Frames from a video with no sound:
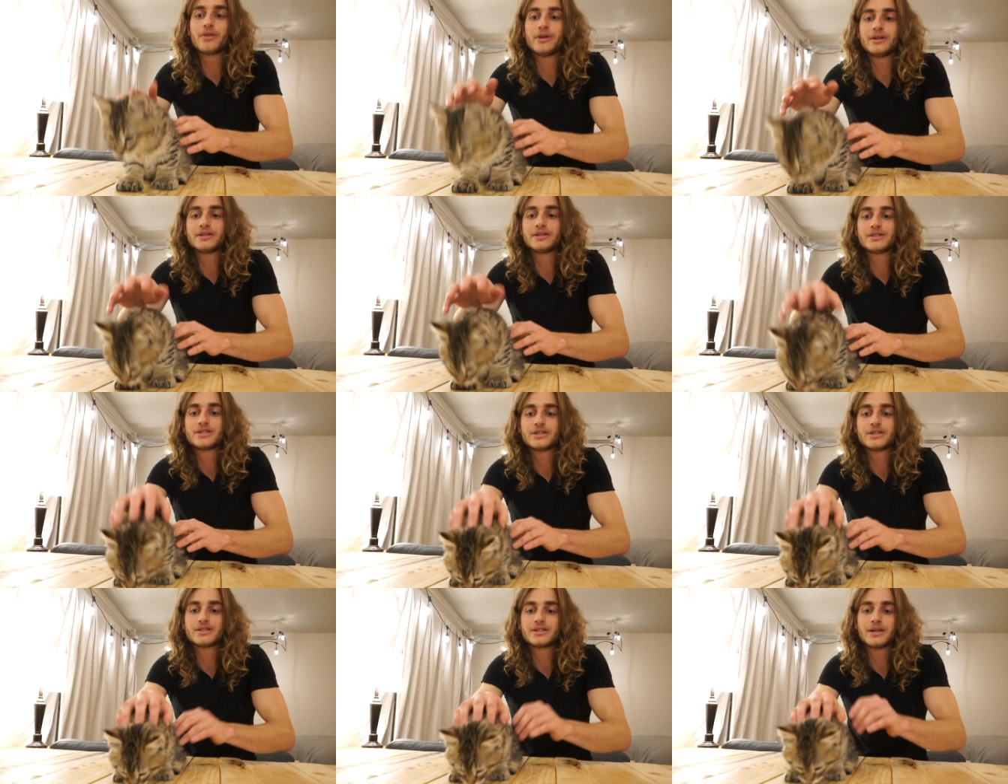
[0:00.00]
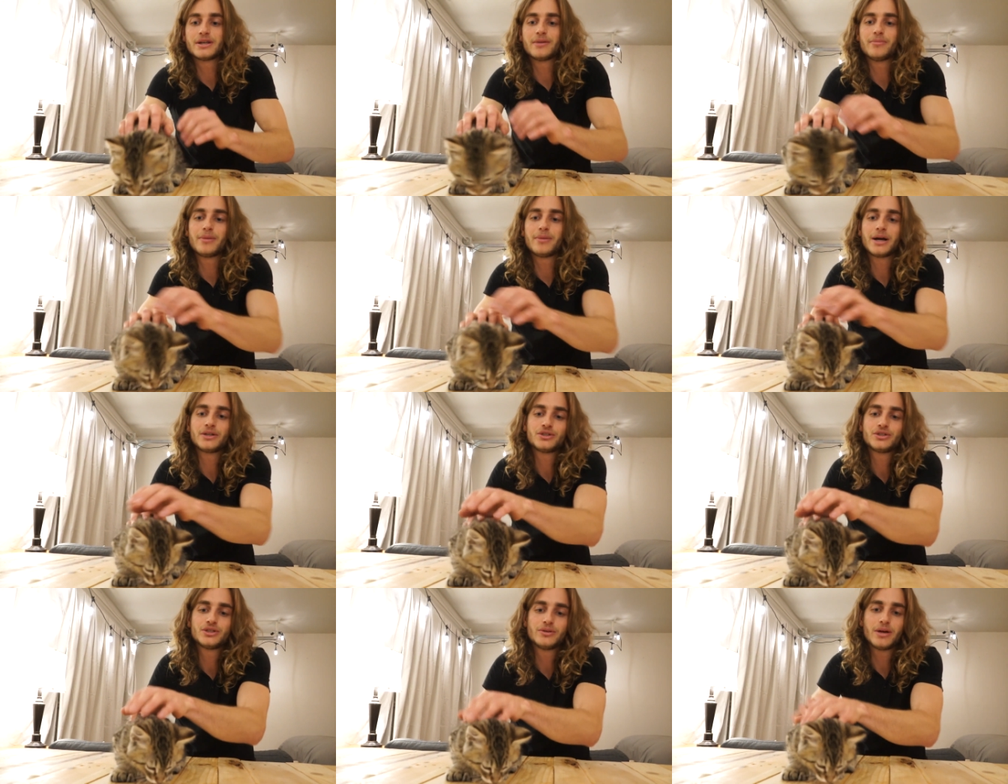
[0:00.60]
and it's just a
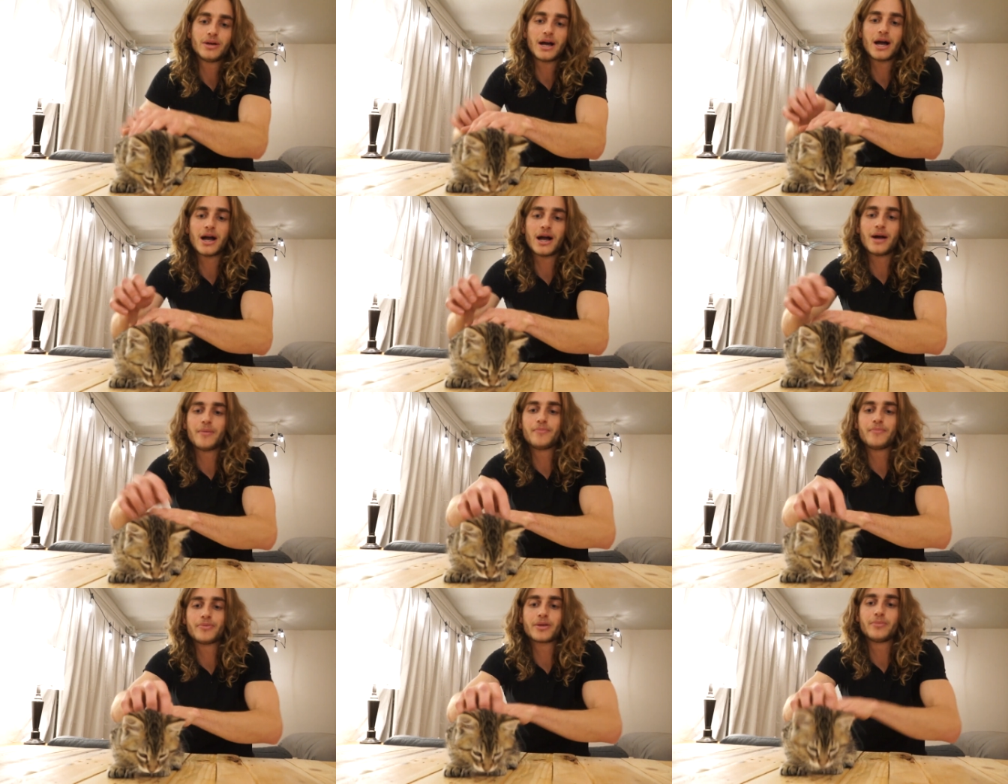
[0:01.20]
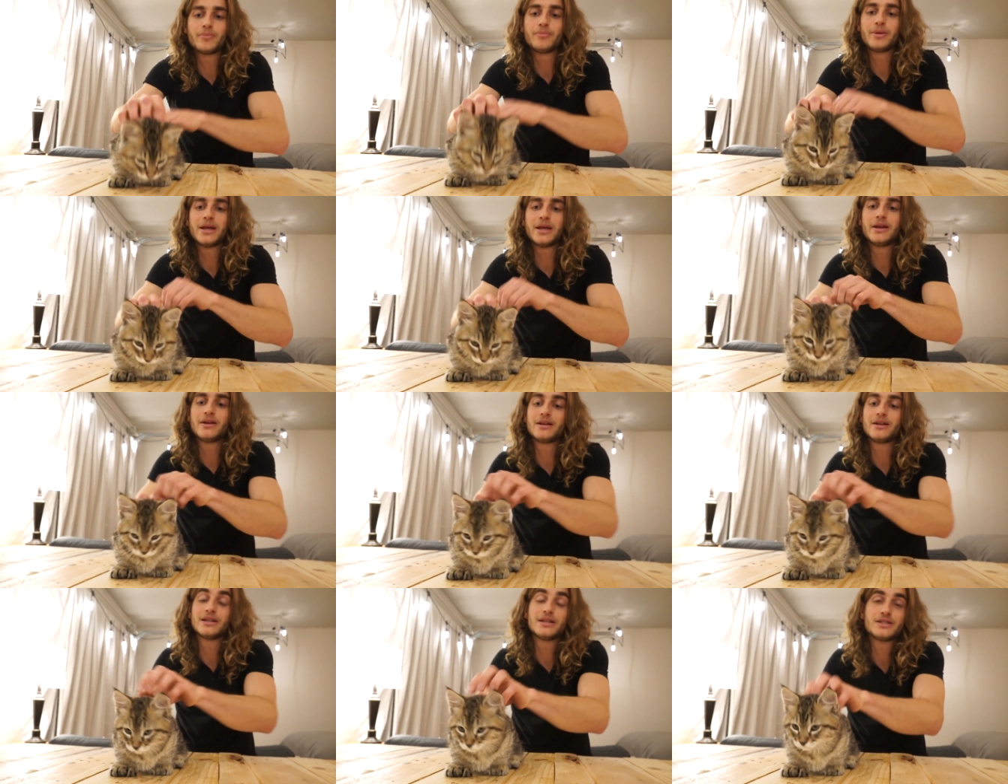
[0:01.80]
much
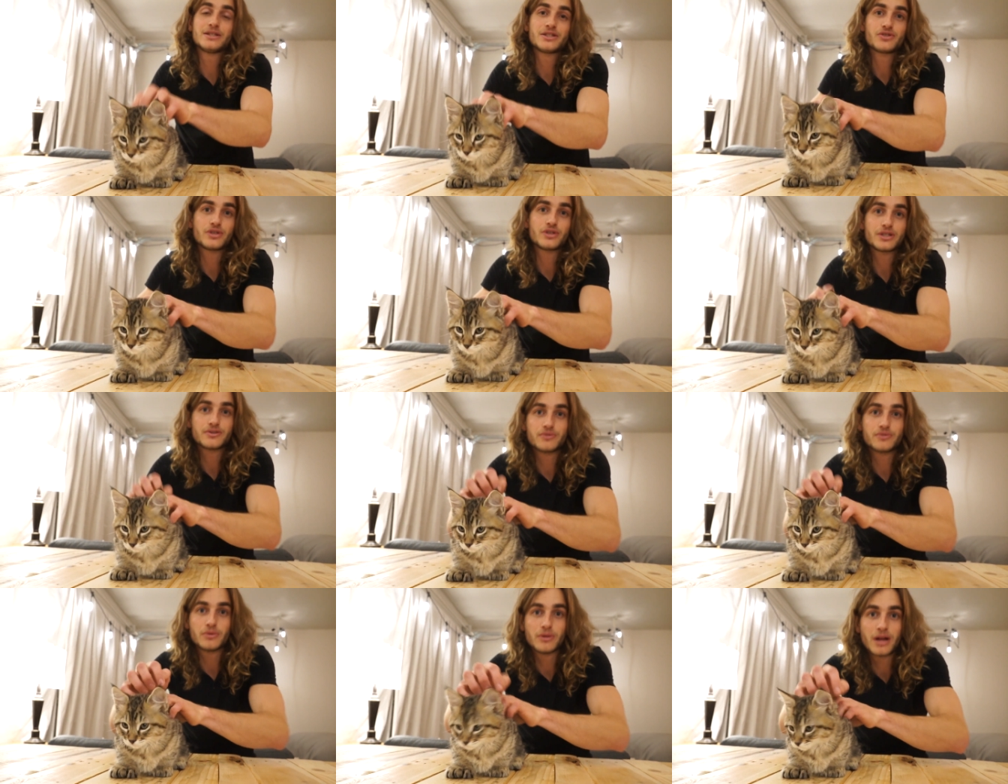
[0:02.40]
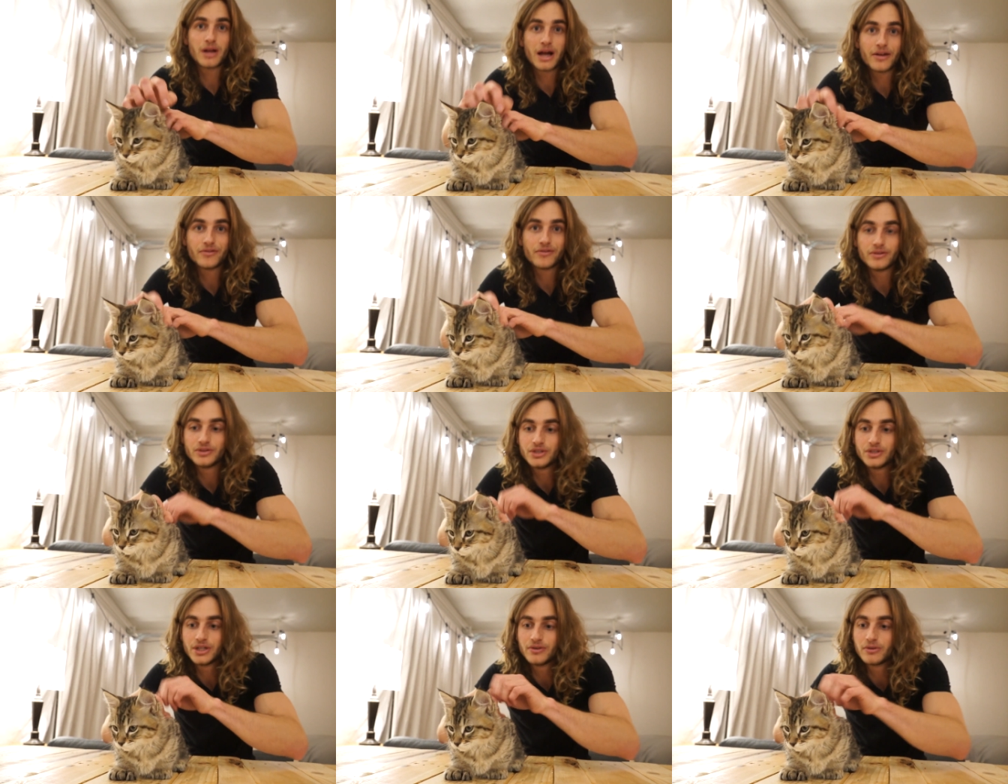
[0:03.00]
better and less stressful life
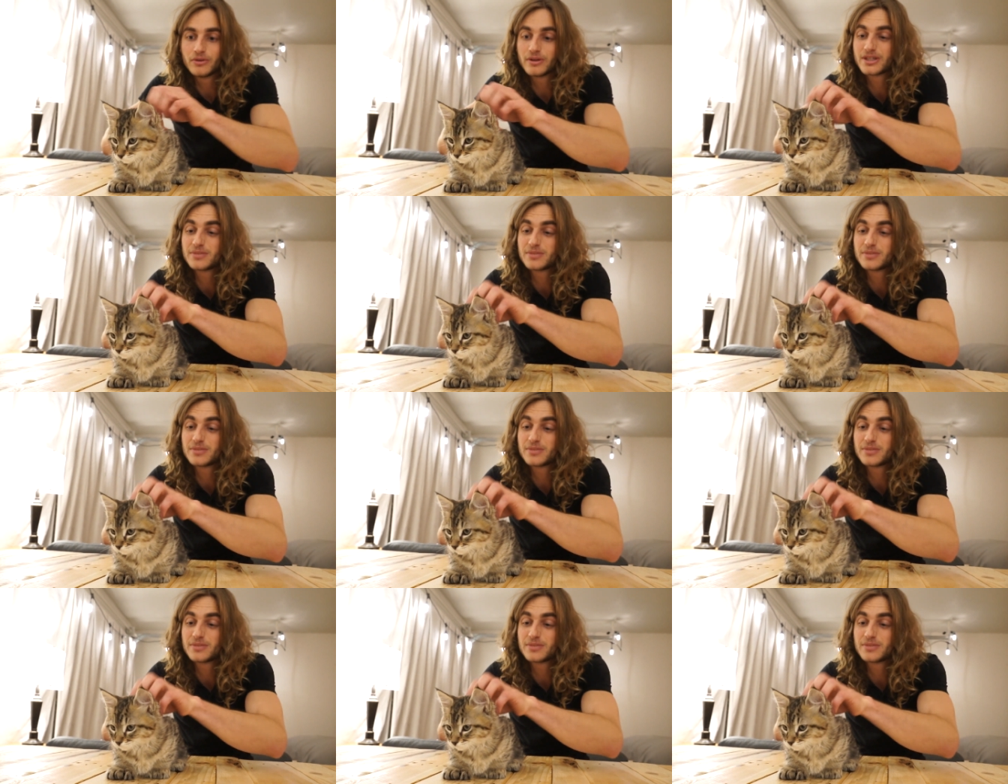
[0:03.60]
in general,